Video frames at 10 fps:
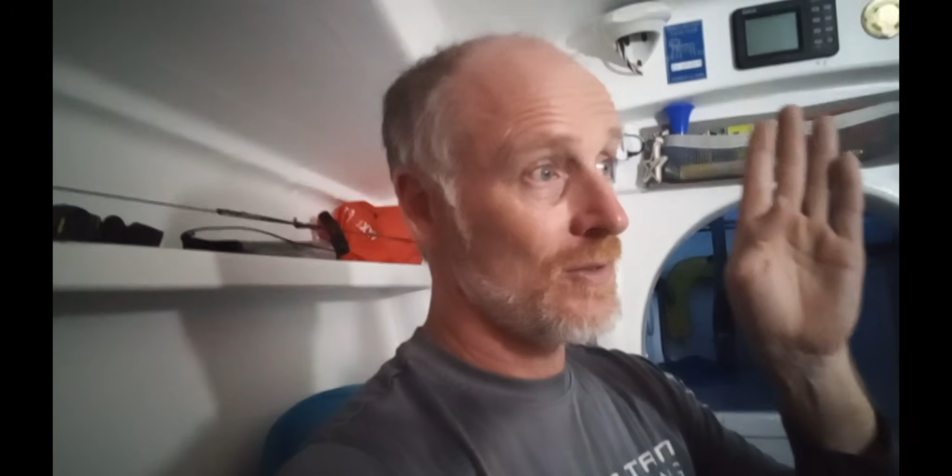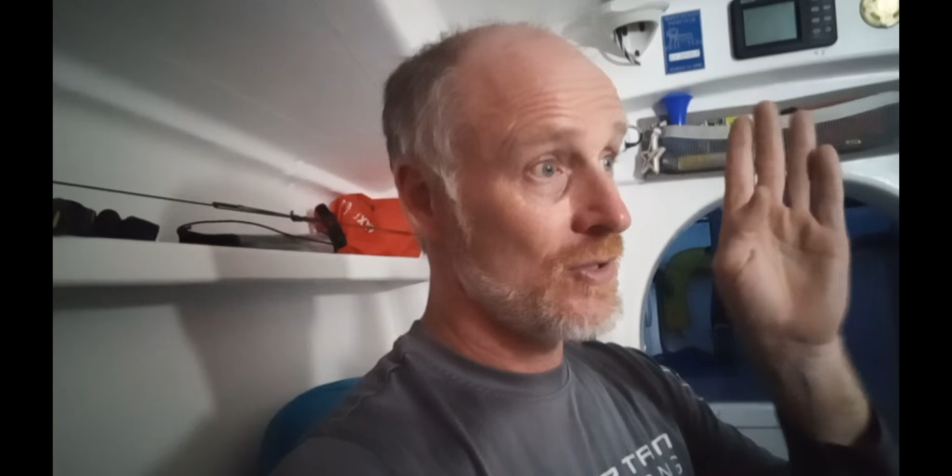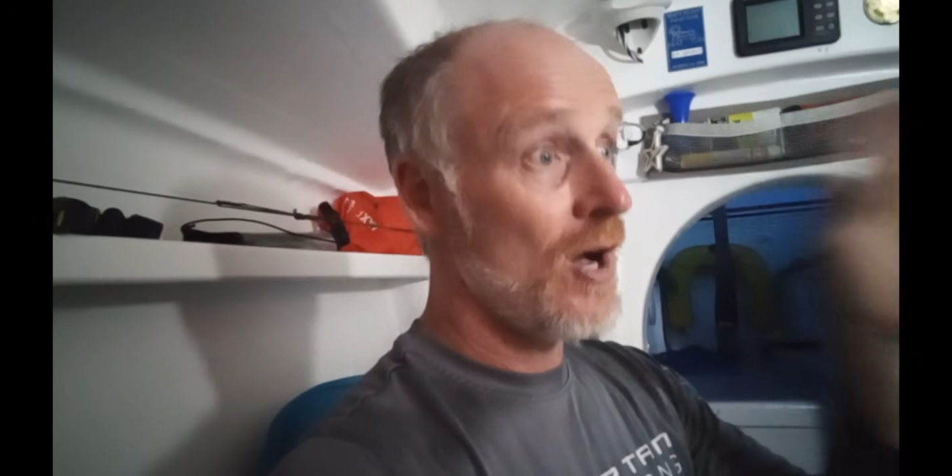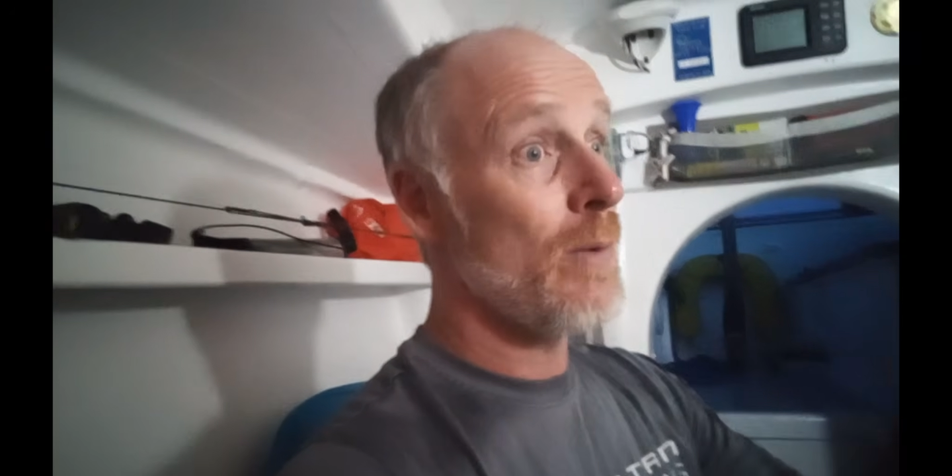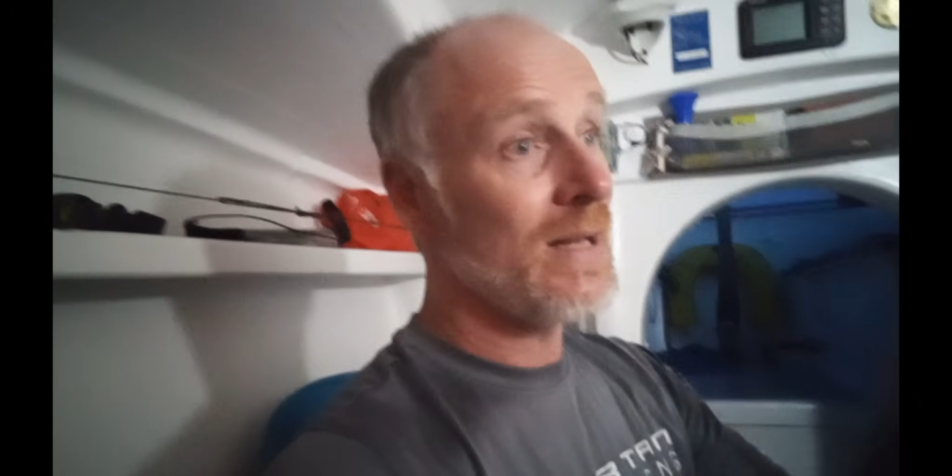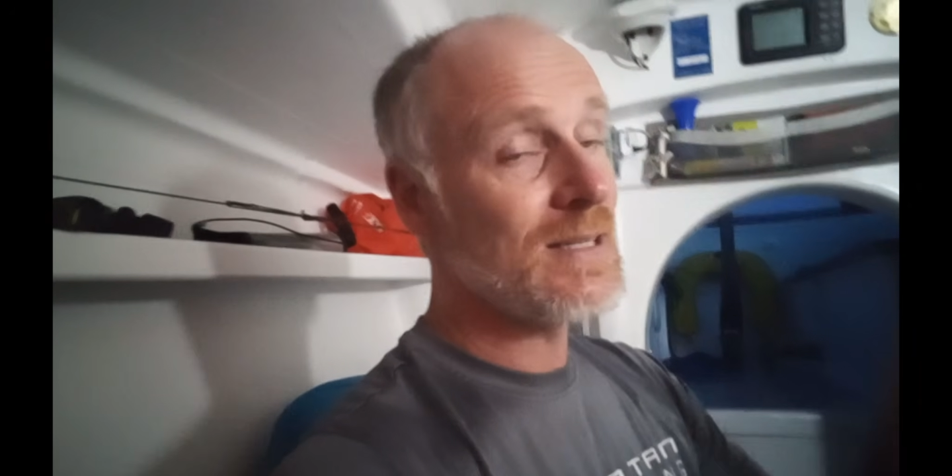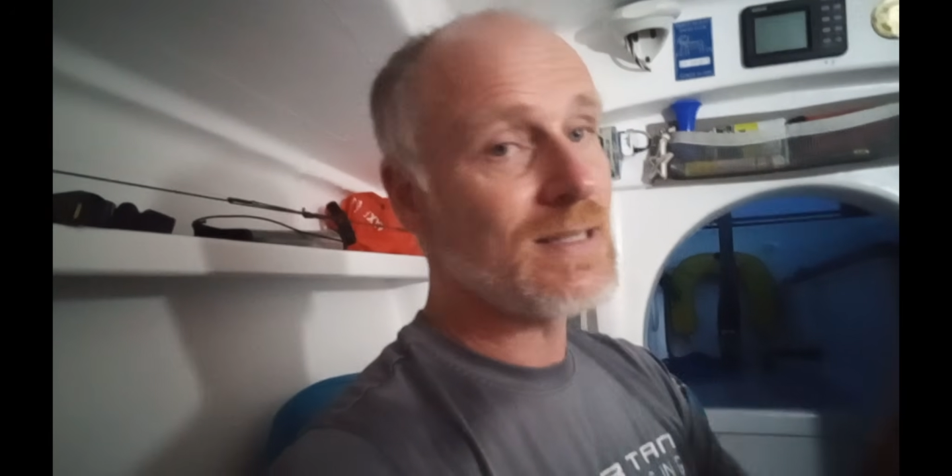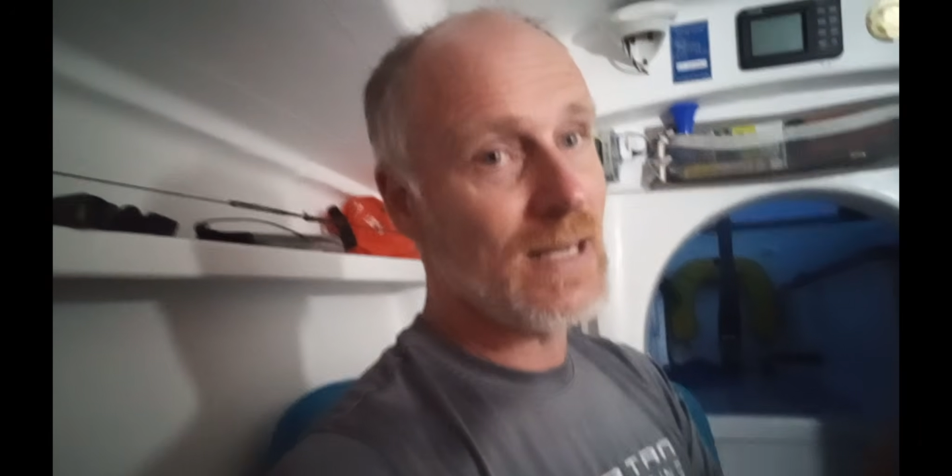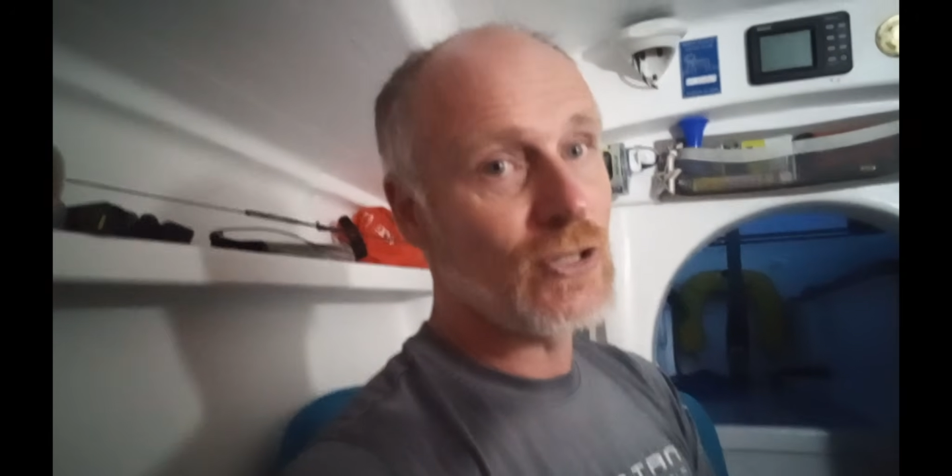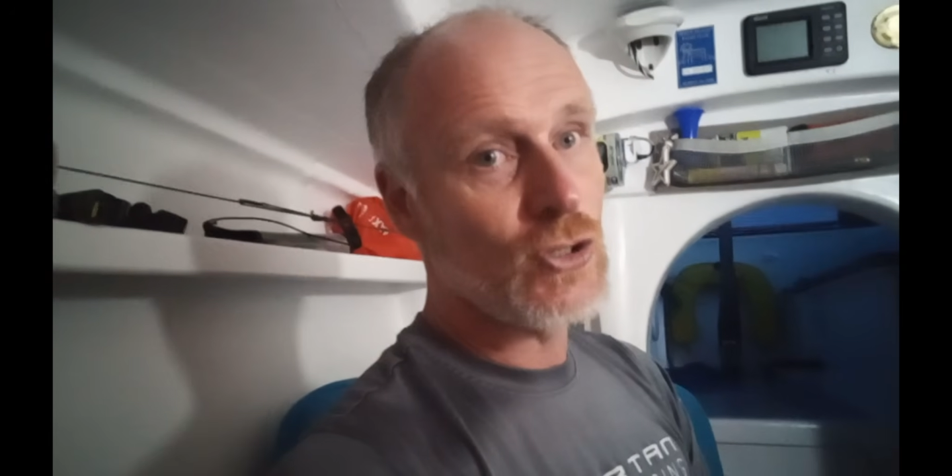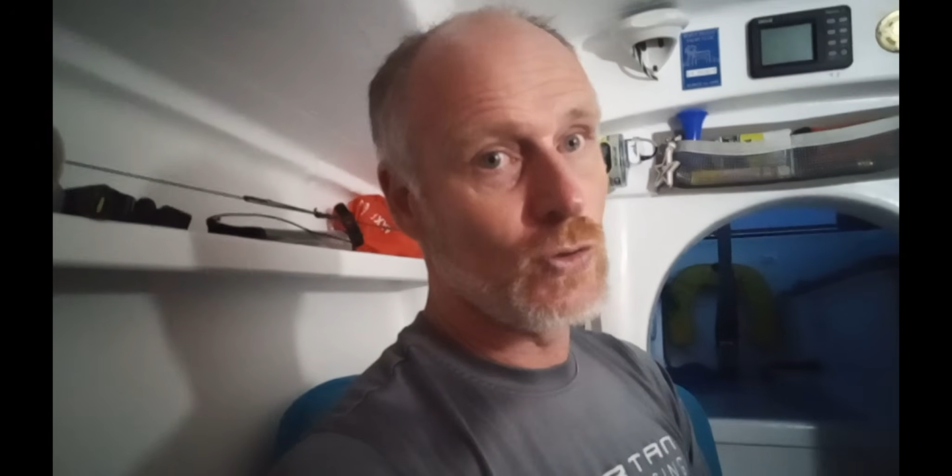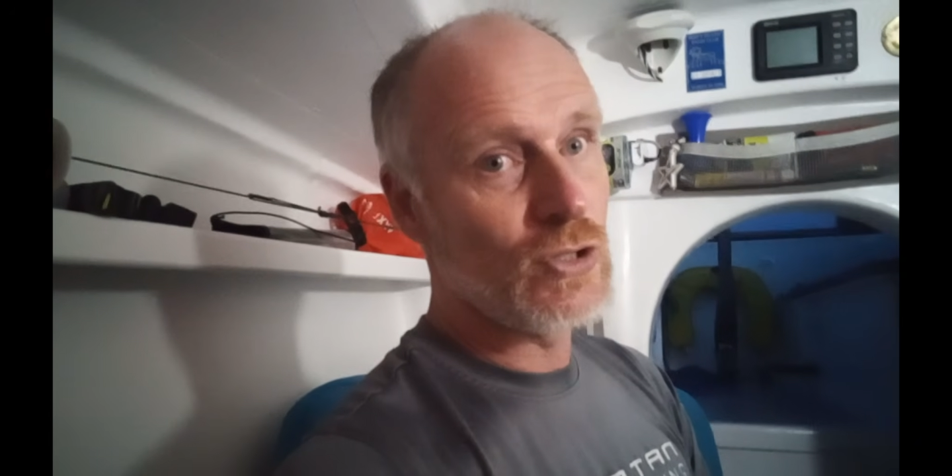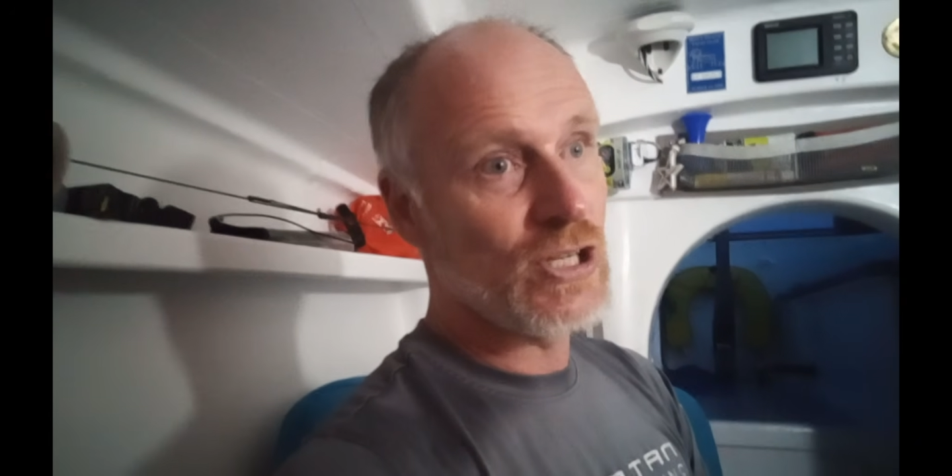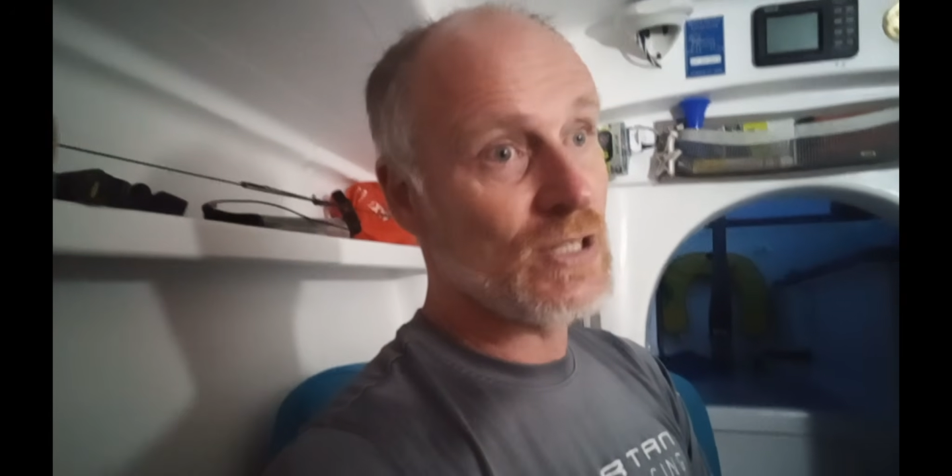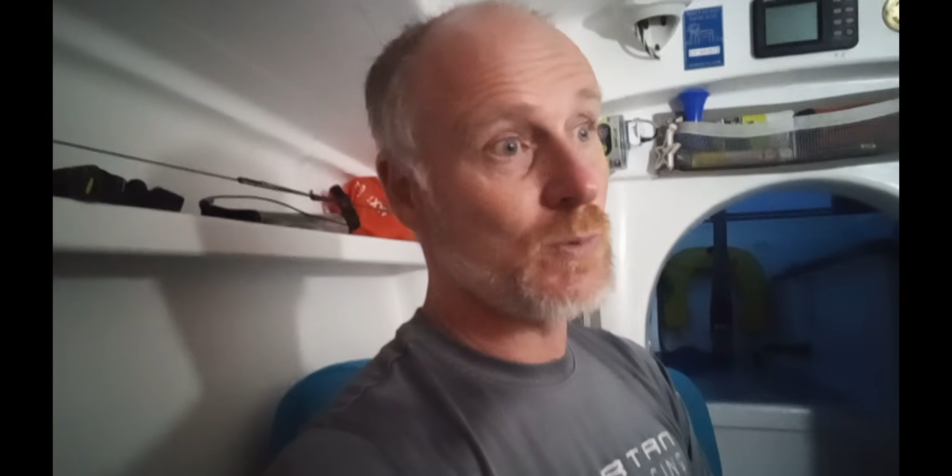go into St.
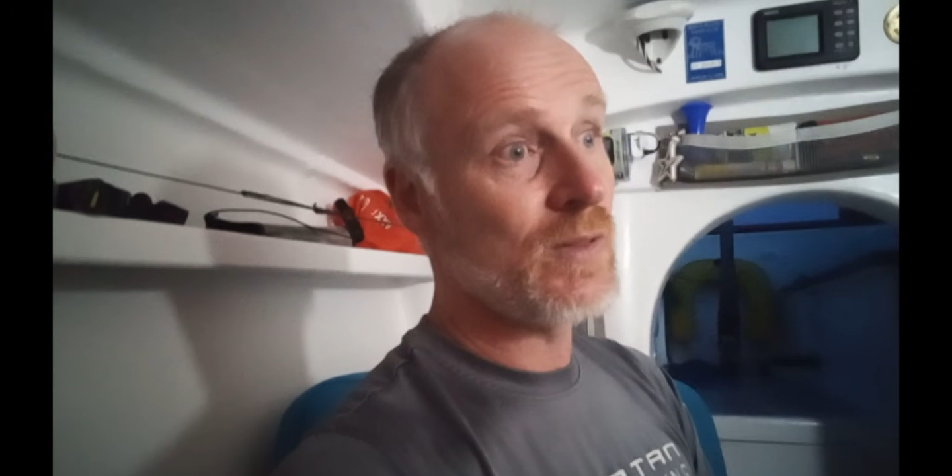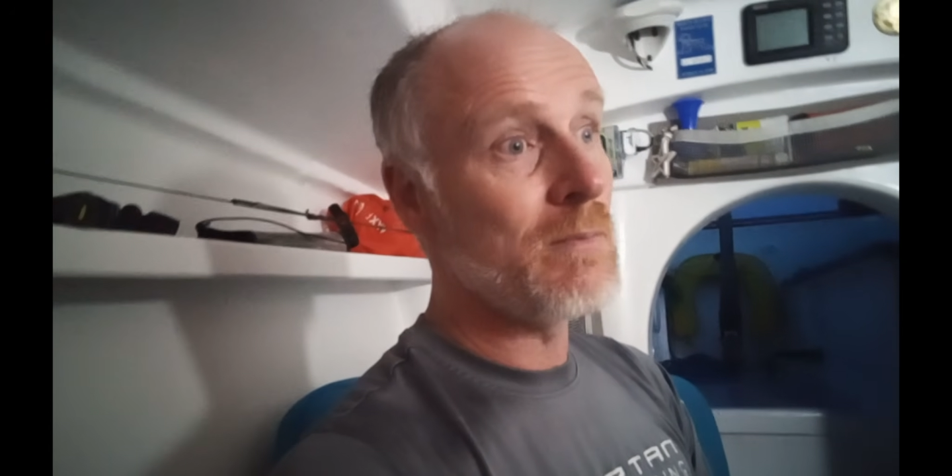George's with the